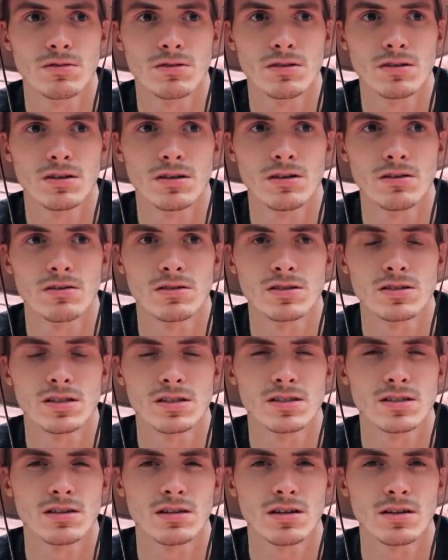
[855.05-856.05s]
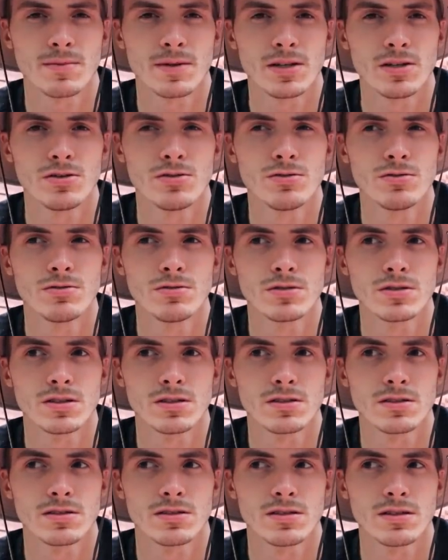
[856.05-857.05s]
you know, it's, it's still going to be used.
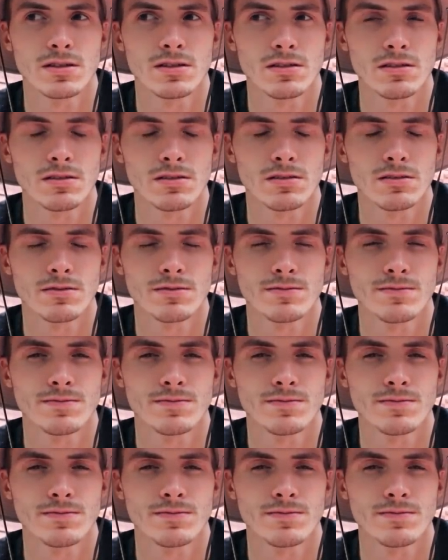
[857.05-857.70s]
It's still